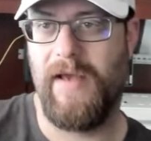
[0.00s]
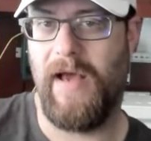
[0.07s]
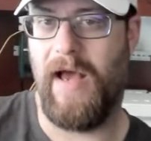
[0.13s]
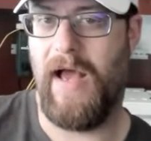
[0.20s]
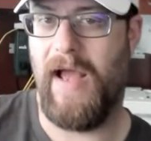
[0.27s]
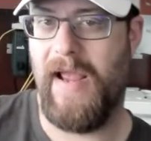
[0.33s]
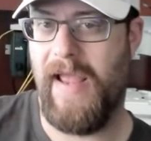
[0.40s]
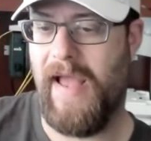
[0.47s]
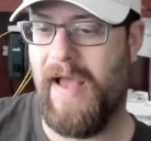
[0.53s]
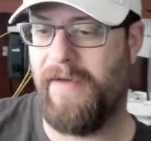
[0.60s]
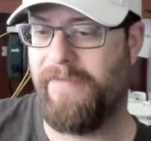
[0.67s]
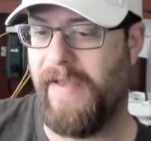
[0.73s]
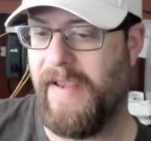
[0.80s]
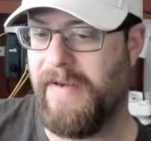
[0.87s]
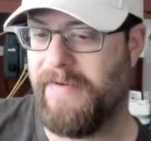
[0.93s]
I
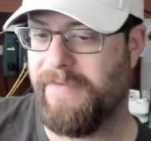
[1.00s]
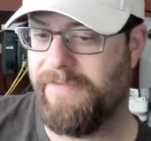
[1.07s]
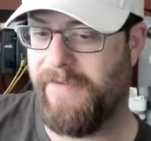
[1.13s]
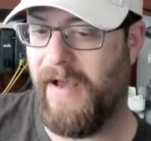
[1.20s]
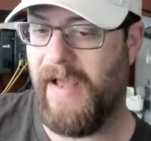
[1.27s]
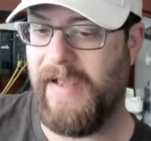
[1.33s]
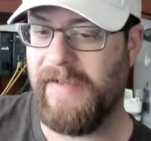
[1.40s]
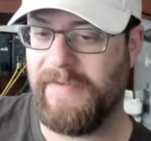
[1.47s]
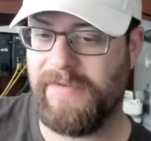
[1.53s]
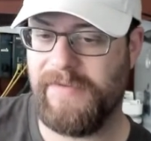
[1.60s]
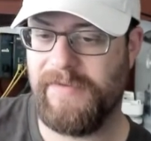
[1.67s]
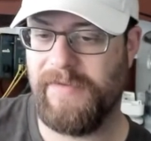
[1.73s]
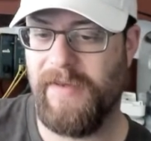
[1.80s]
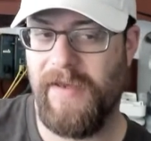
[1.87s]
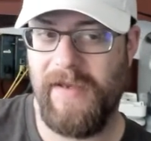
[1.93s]
have a
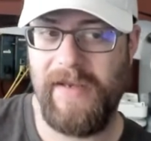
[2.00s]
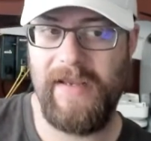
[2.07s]
device